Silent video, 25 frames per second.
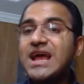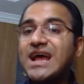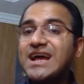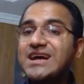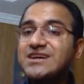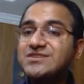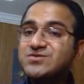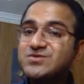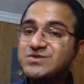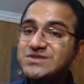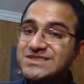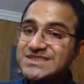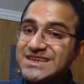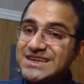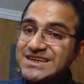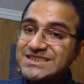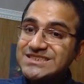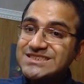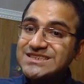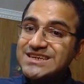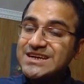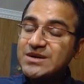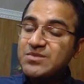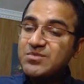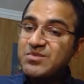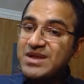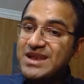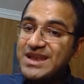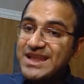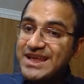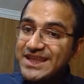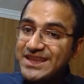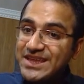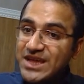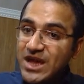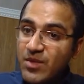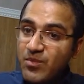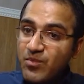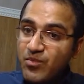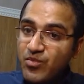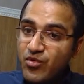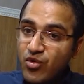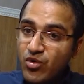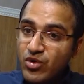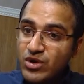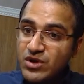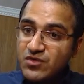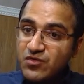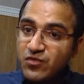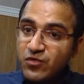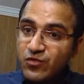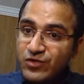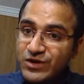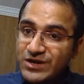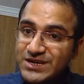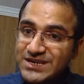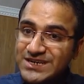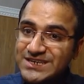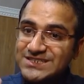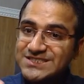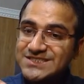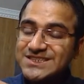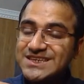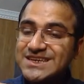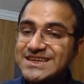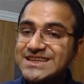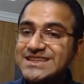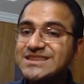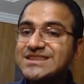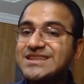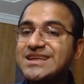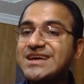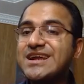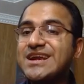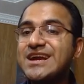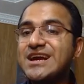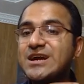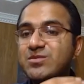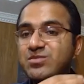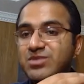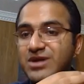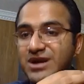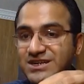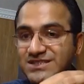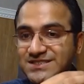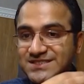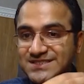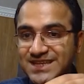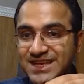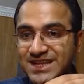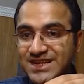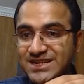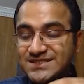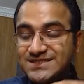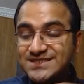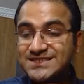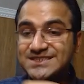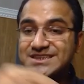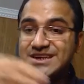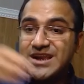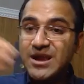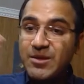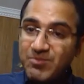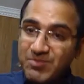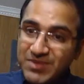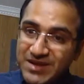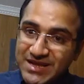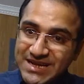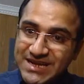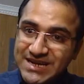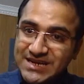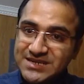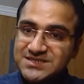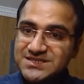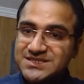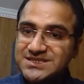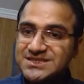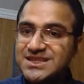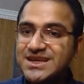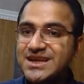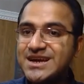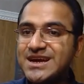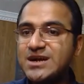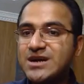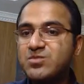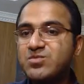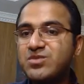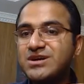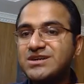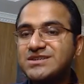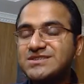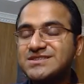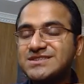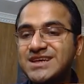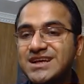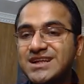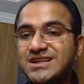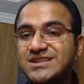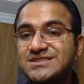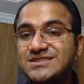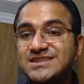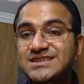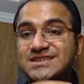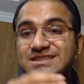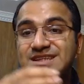As we said, that malaria proliferates in the red blood cells, it replicates in the red blood cells.